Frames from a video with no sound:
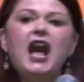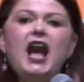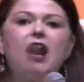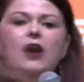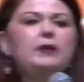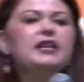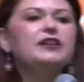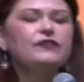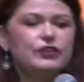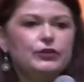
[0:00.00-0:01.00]
How many
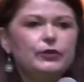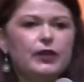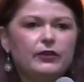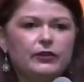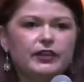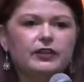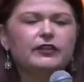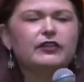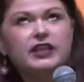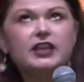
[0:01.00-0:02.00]
of you out there
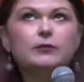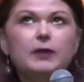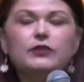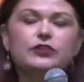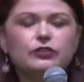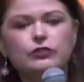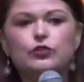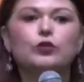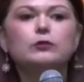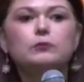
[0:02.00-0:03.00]
thinking about your
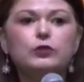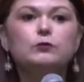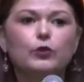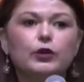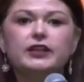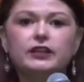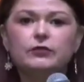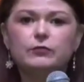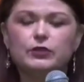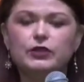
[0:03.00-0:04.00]
normal morning
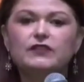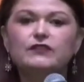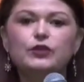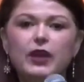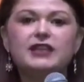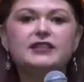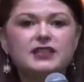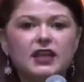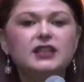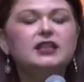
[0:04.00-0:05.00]
commute, if you had
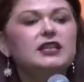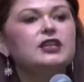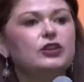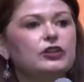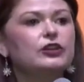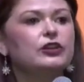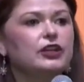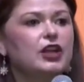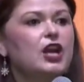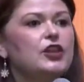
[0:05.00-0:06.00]
suddenly
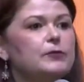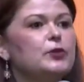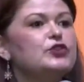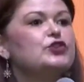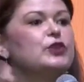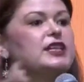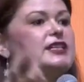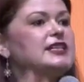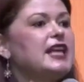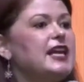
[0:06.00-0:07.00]
heard the most
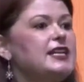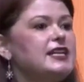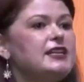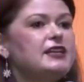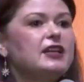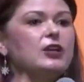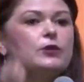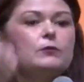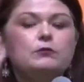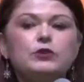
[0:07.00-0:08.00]
transcendent
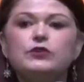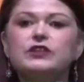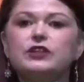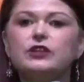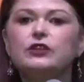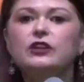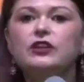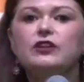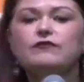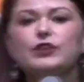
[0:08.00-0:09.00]

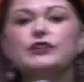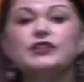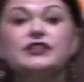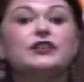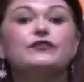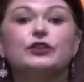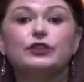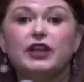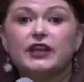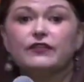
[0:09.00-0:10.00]
musical verses of your
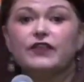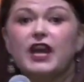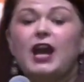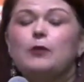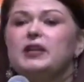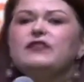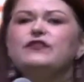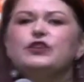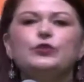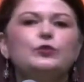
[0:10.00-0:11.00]
life, how many
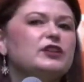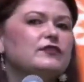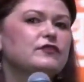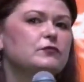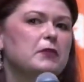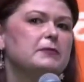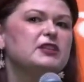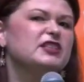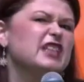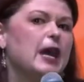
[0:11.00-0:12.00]
of you would have
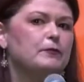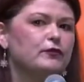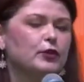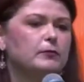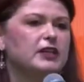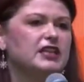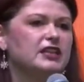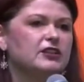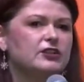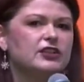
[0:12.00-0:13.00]
maybe stopped for a
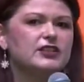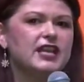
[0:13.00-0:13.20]
minute and just